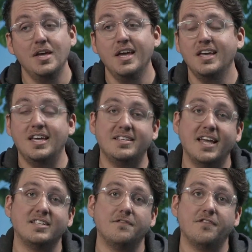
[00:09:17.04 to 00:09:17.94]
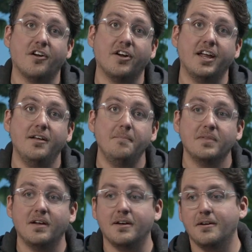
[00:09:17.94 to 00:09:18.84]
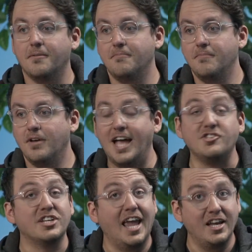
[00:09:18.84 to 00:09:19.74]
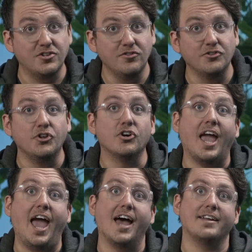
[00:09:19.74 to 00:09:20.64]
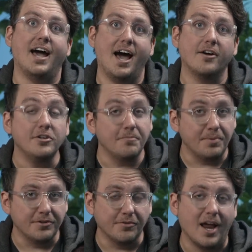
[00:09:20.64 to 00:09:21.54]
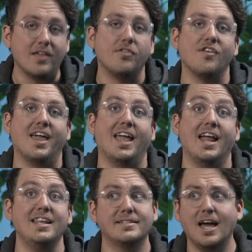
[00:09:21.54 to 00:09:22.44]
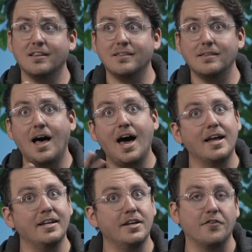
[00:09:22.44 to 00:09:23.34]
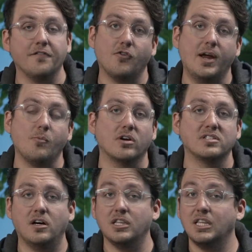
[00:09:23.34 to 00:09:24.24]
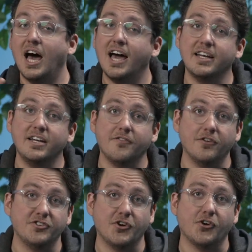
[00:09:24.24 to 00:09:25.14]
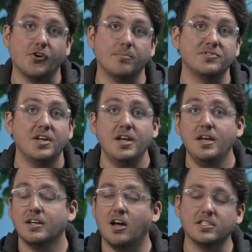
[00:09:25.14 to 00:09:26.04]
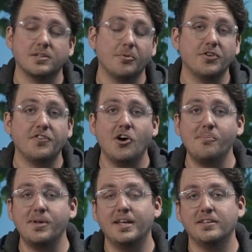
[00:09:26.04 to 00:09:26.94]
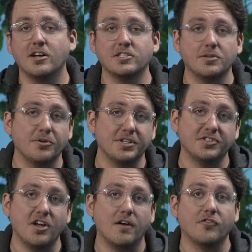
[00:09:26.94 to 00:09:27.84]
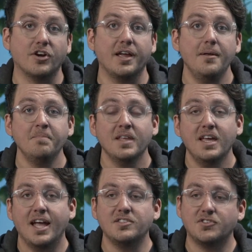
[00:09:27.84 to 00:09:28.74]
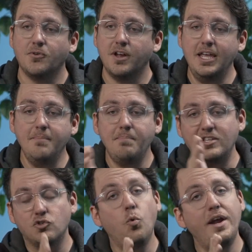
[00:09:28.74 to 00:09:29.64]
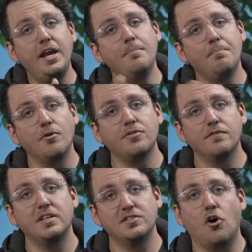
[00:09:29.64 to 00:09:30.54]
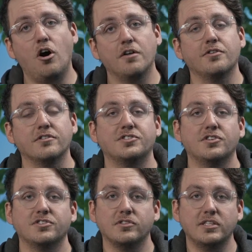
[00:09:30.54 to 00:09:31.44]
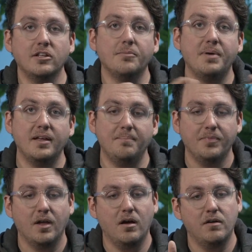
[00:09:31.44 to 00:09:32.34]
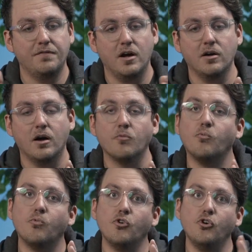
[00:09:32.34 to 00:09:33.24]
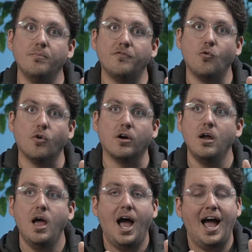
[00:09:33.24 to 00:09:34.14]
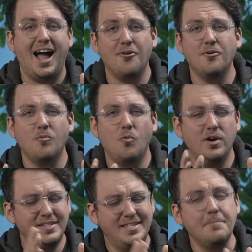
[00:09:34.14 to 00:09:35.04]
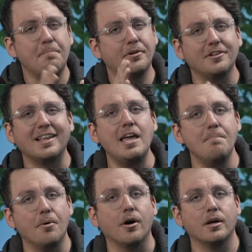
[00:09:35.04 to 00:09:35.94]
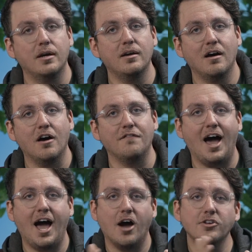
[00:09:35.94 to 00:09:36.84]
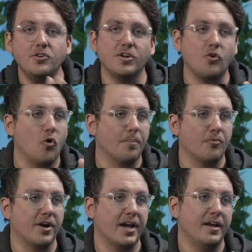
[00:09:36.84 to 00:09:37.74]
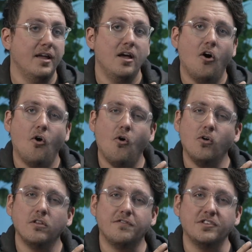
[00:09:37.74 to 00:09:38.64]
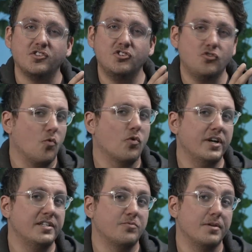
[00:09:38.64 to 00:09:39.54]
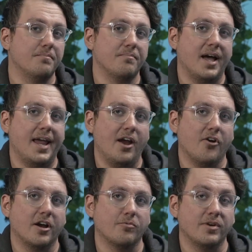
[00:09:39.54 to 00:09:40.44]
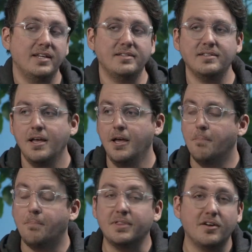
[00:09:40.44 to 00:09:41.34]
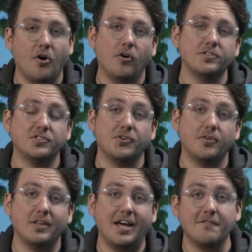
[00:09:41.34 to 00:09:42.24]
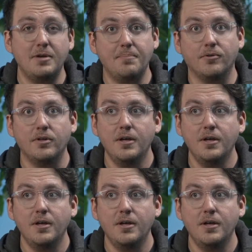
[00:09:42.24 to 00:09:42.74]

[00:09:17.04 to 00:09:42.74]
he takes a very educational look at how do you build the right thing. And he's got a lot of different frameworks, a lot of different terms, customer development, customer discovery. And so in between both of these authors, there's a little bit of a room for what is the playbook of how you incorporate all of the stories written by Eric Ries, but then also a lot of people